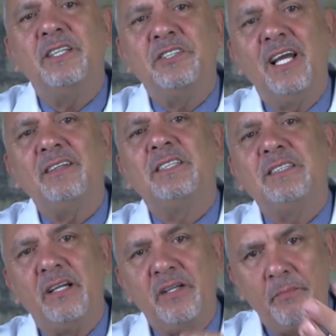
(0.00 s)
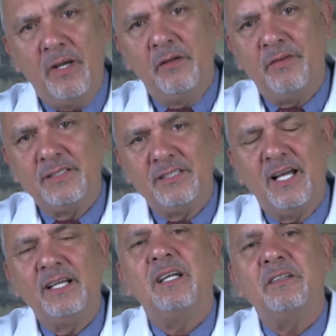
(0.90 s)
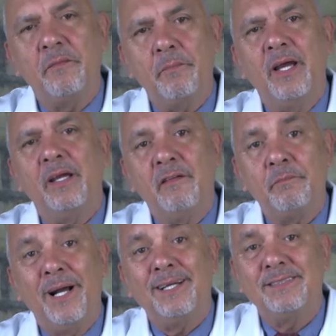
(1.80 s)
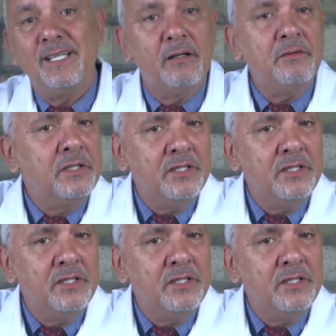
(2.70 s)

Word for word: the chances are you may have had sex and you may have passed it on.